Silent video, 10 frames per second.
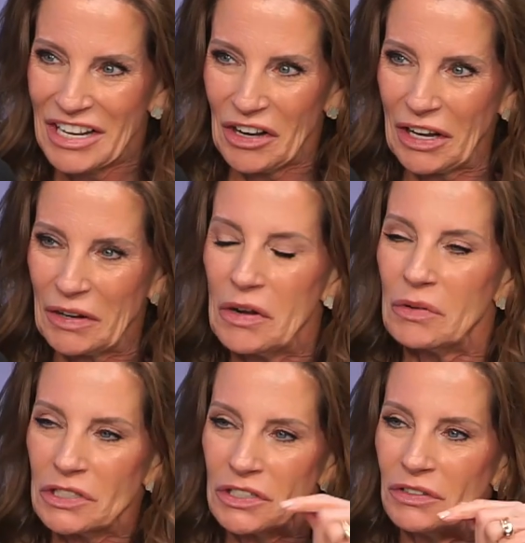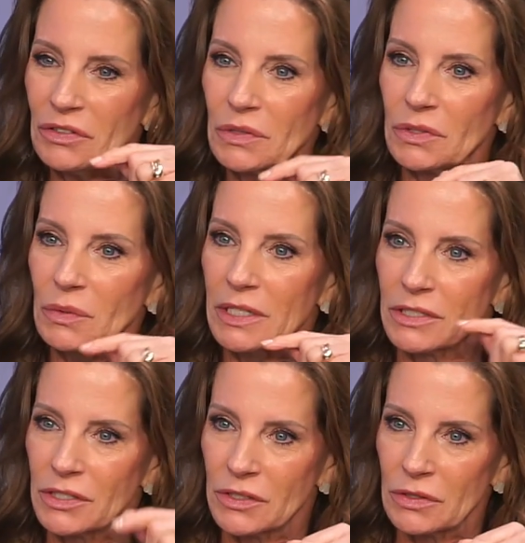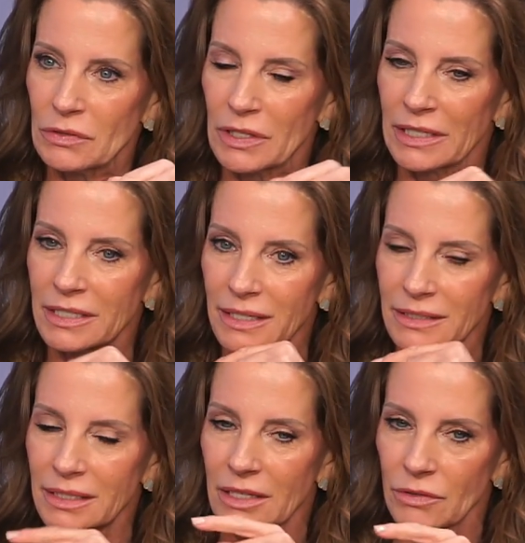Okay, what's the difference between a suit and a tuxedo?